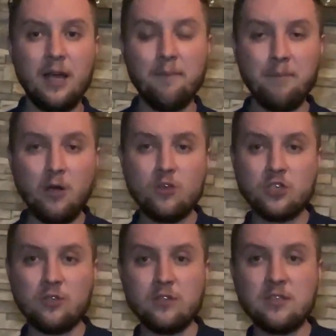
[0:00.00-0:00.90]

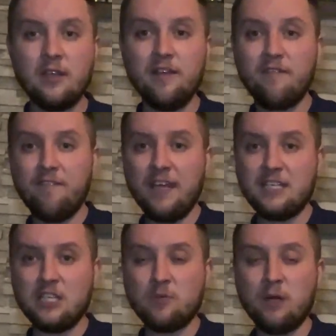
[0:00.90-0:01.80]
emotions, face
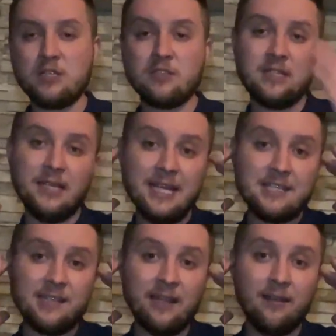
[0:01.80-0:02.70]
expressions, and
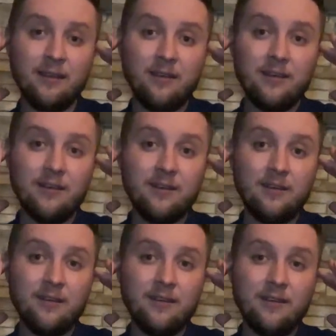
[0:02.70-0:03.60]
listening
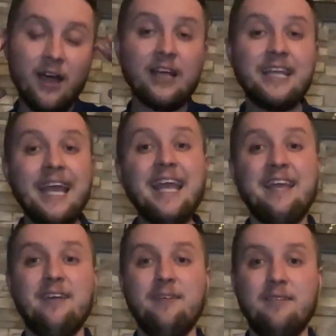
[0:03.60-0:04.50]
are
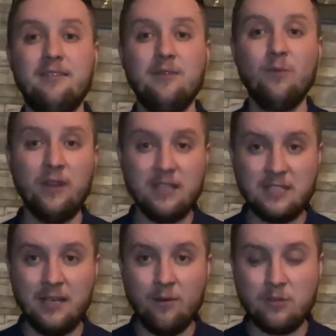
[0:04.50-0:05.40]
key within
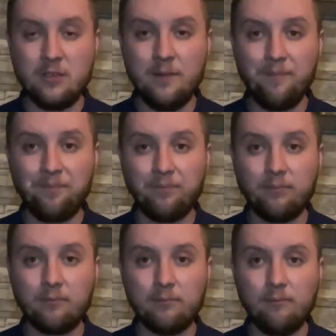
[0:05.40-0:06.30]
sales.
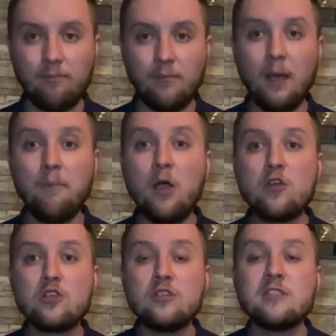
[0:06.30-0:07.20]

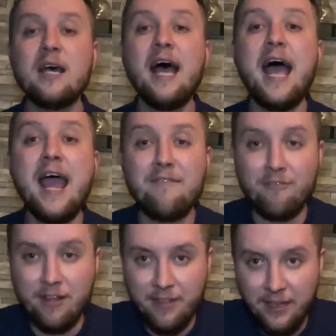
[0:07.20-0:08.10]
Emotions are
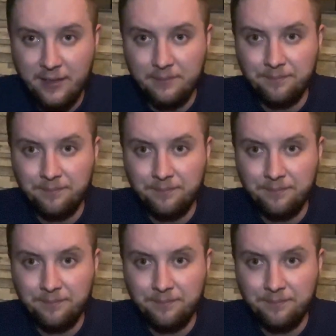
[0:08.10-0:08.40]
everything.